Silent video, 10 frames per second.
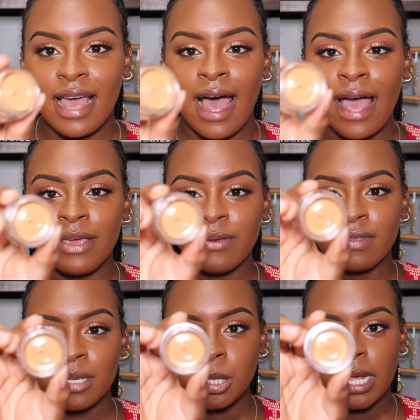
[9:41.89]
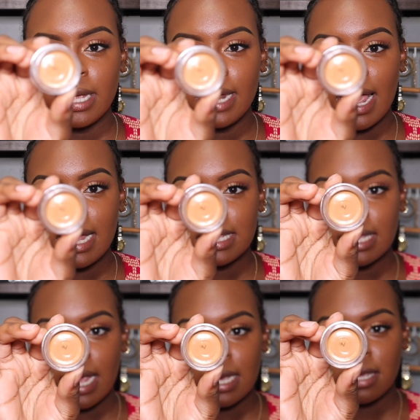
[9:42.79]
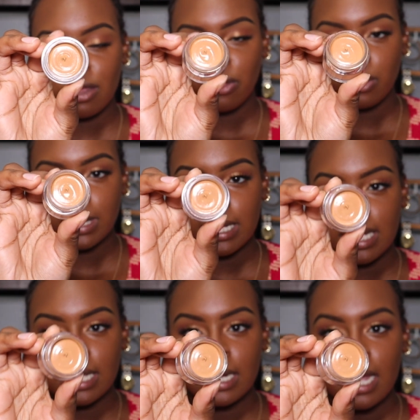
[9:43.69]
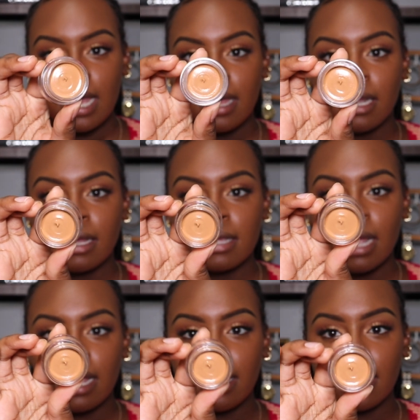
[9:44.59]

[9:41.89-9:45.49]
I use the shade SX13. It looks like